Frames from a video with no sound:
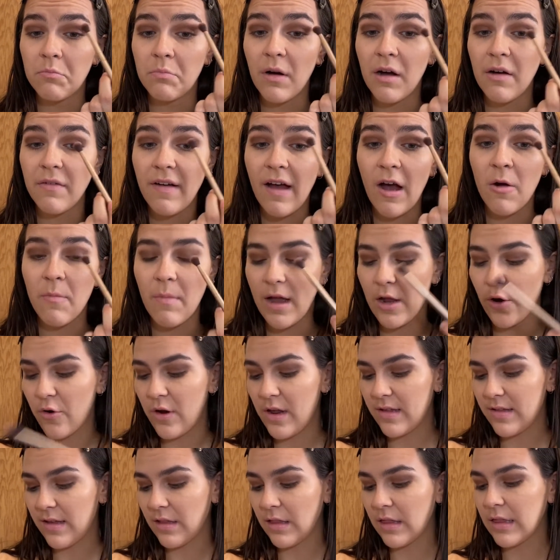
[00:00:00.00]
buff out my
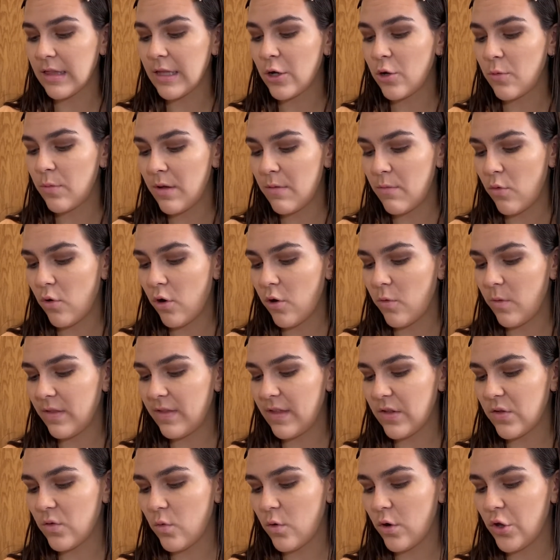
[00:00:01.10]
crease a little bit more with
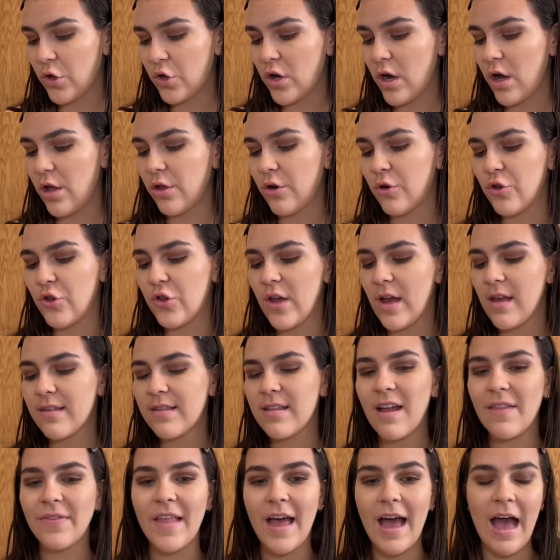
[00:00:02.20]
this orange color
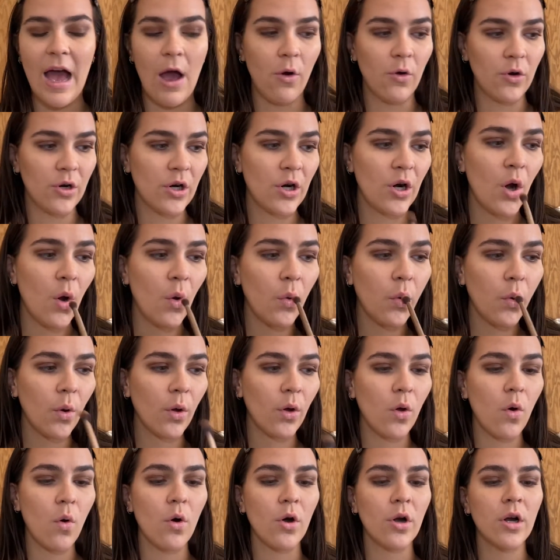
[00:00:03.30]
just on the outer
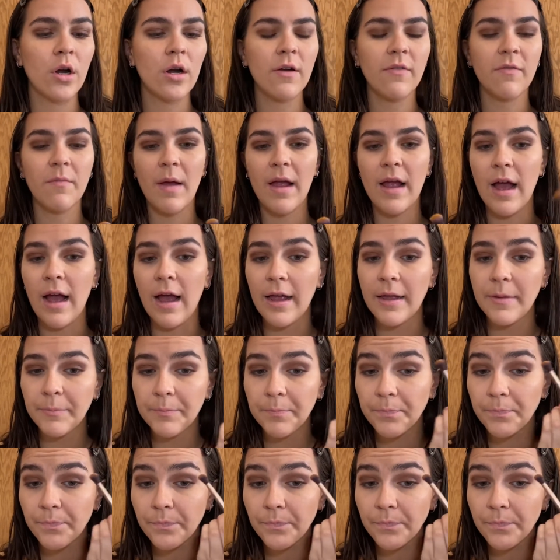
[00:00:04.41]
corner of my eye.